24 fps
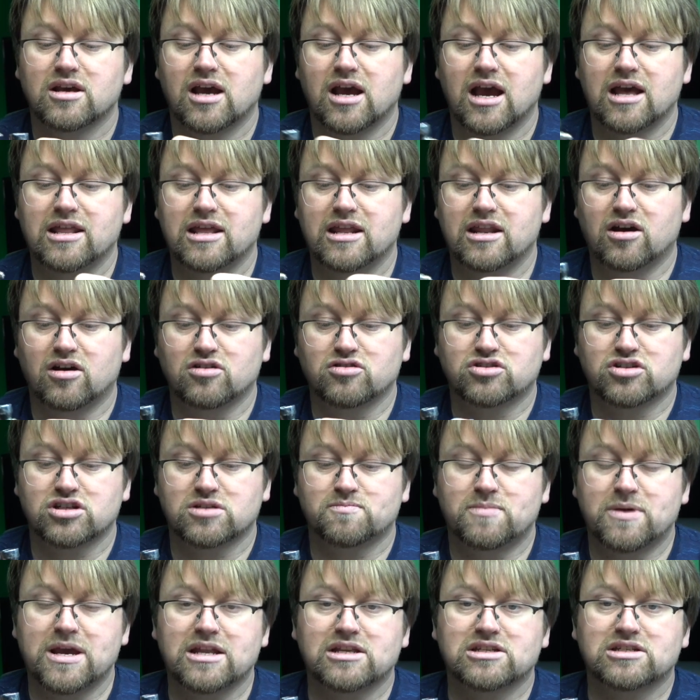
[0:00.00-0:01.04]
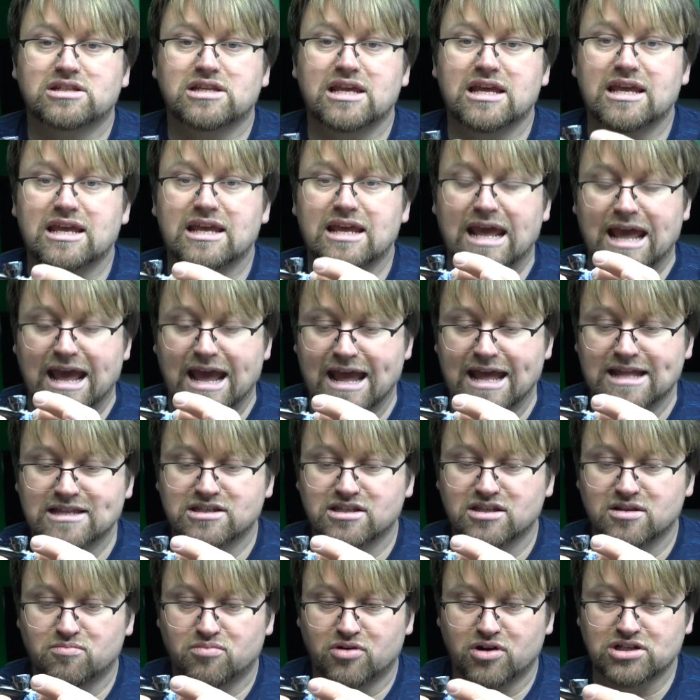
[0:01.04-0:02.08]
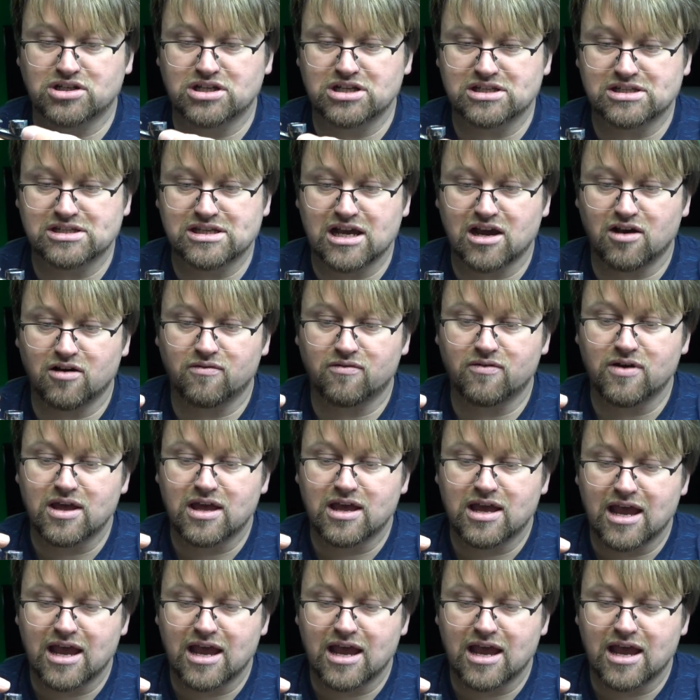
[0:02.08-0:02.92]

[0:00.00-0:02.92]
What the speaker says: and then I'll just pinch the ends of the brush itself,